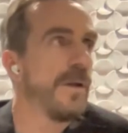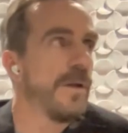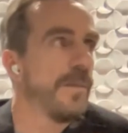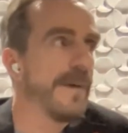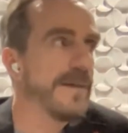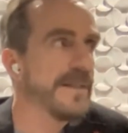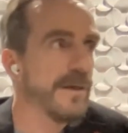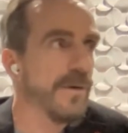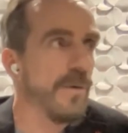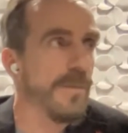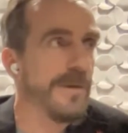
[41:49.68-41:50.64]
Mexico
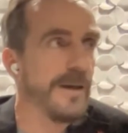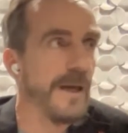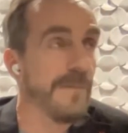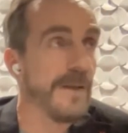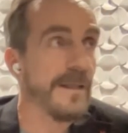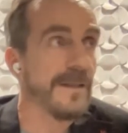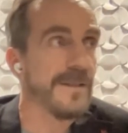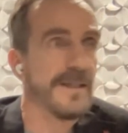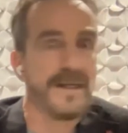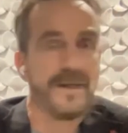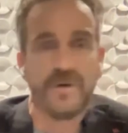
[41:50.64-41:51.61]
became like this
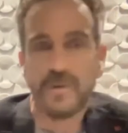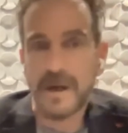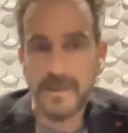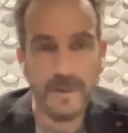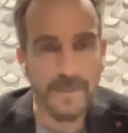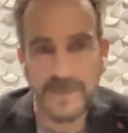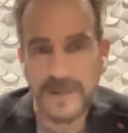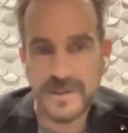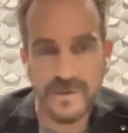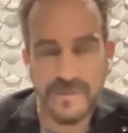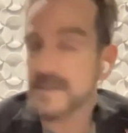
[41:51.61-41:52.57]
incredible place to
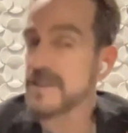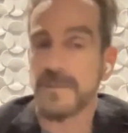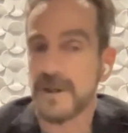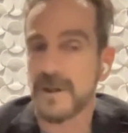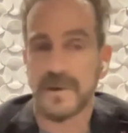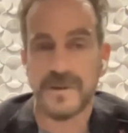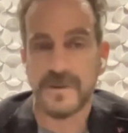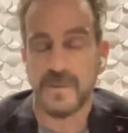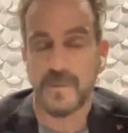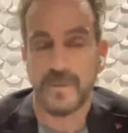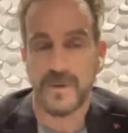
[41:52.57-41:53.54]
visit, because
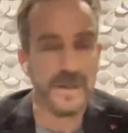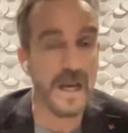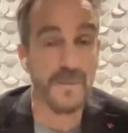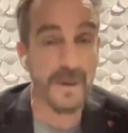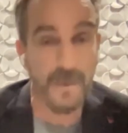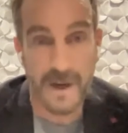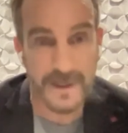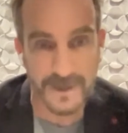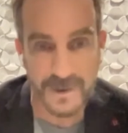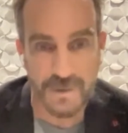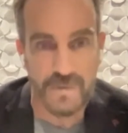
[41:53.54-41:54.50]
you're not required to
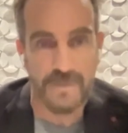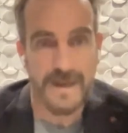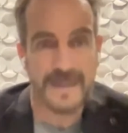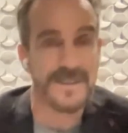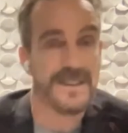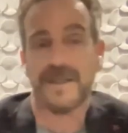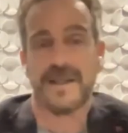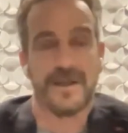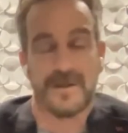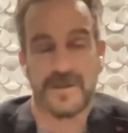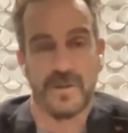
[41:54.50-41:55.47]
show your vaccine here.
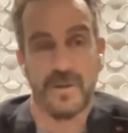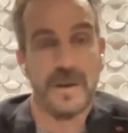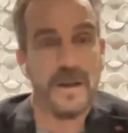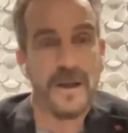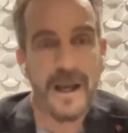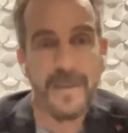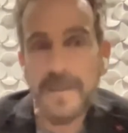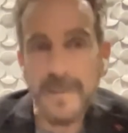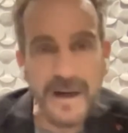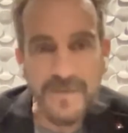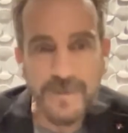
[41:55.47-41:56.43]
So everybody
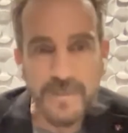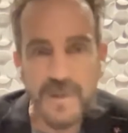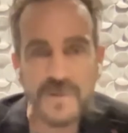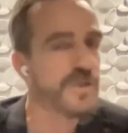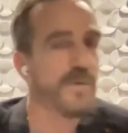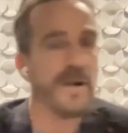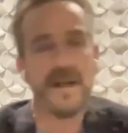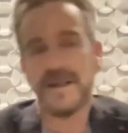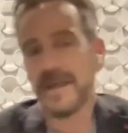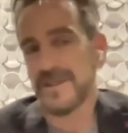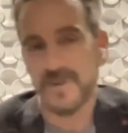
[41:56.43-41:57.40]
from Australia
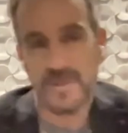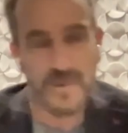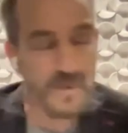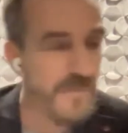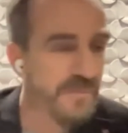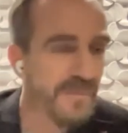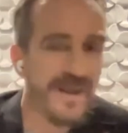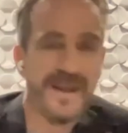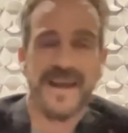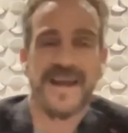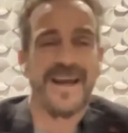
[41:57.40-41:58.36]
to
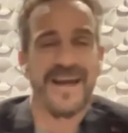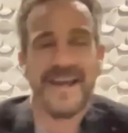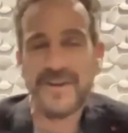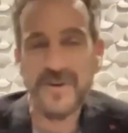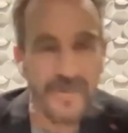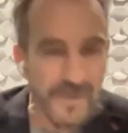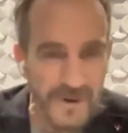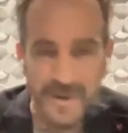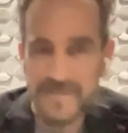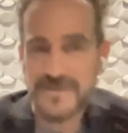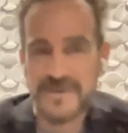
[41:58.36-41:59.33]
uh, Europe
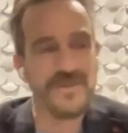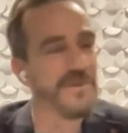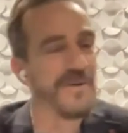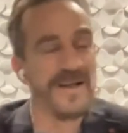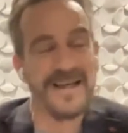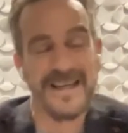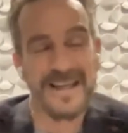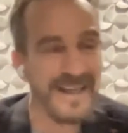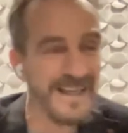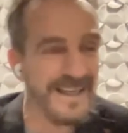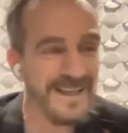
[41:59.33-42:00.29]
to uh,
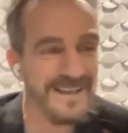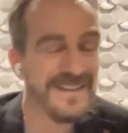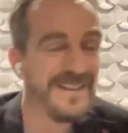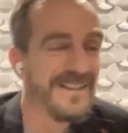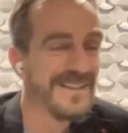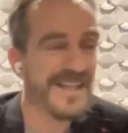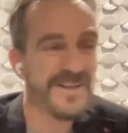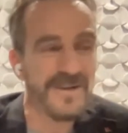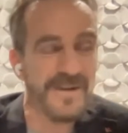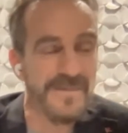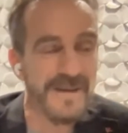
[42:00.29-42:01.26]
uh, Central
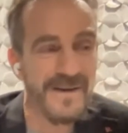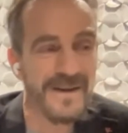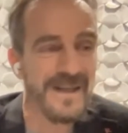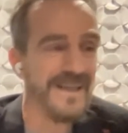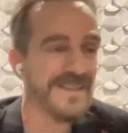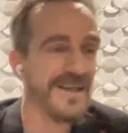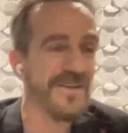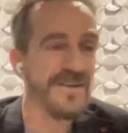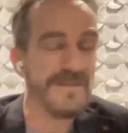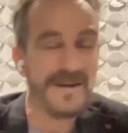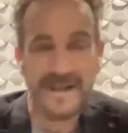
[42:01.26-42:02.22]
America, South
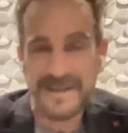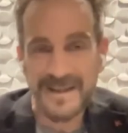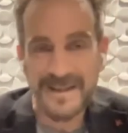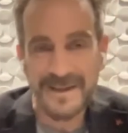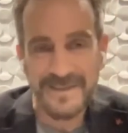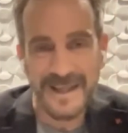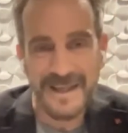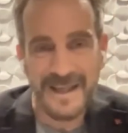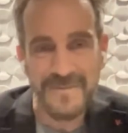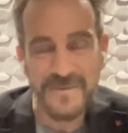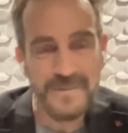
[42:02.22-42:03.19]
America, they they, they came
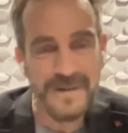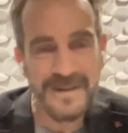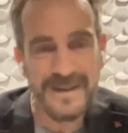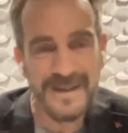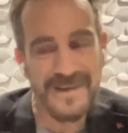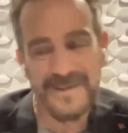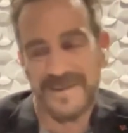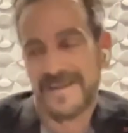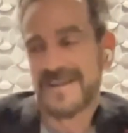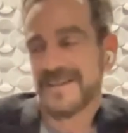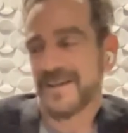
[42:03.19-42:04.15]
to uh, they're